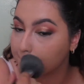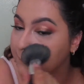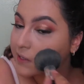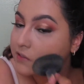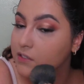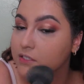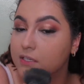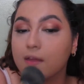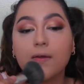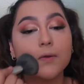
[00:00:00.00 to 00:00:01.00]
I like to
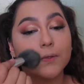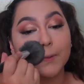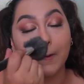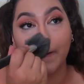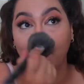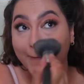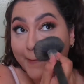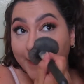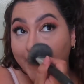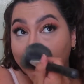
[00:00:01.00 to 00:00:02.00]
set extra here in
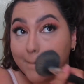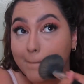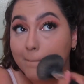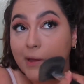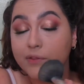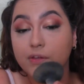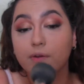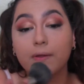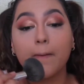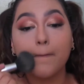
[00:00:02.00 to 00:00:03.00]
the mouth
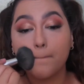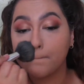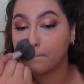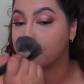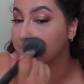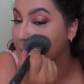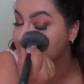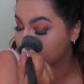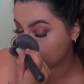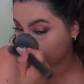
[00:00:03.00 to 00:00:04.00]
area.
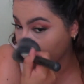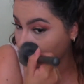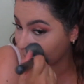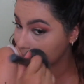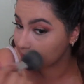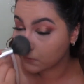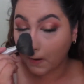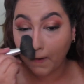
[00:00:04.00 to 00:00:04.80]
This is where I crease.